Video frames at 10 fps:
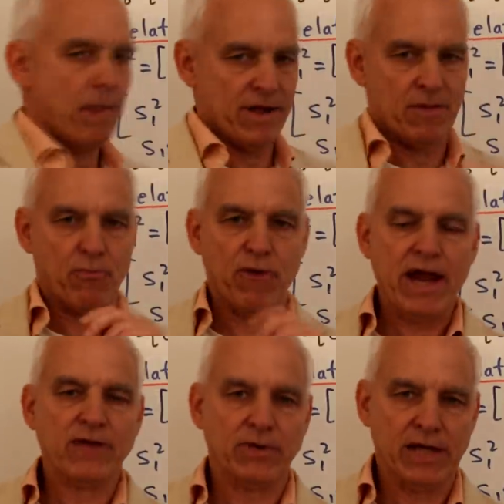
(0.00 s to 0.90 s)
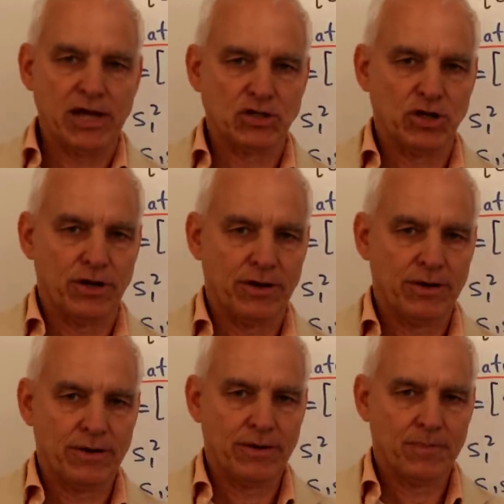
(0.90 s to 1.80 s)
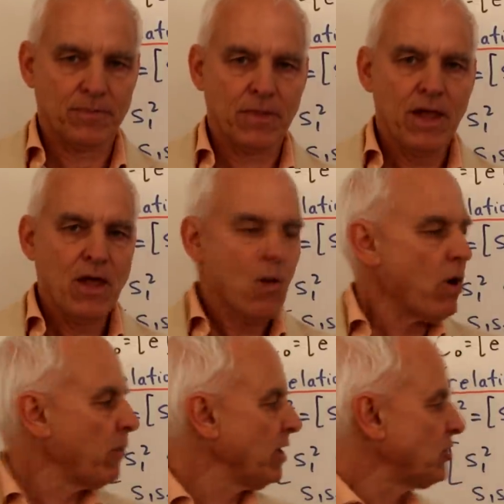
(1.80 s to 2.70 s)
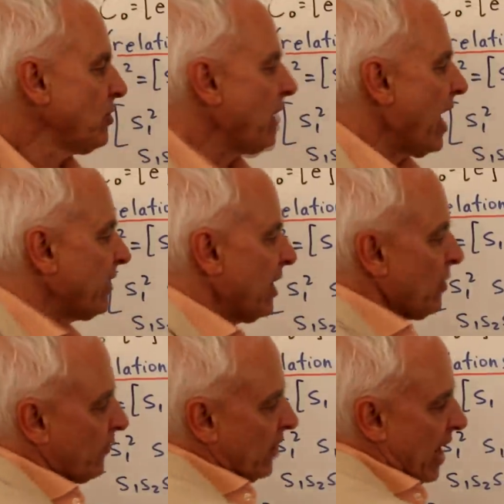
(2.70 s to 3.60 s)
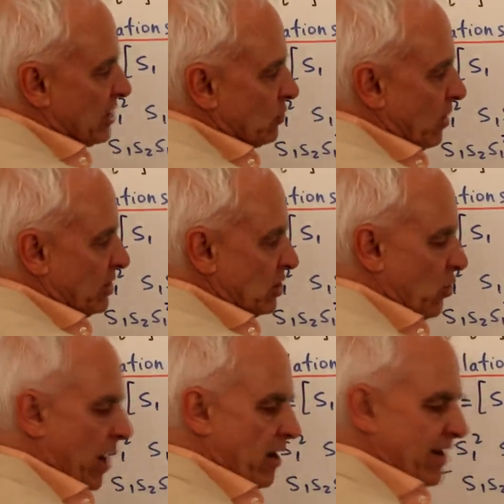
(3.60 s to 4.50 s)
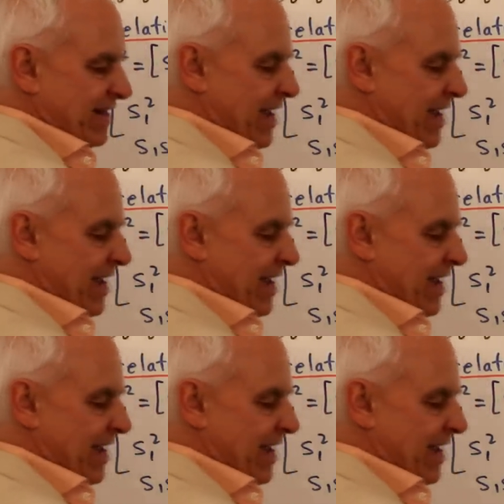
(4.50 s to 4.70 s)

by the braid relation. When we do that, then there's an S1 squared at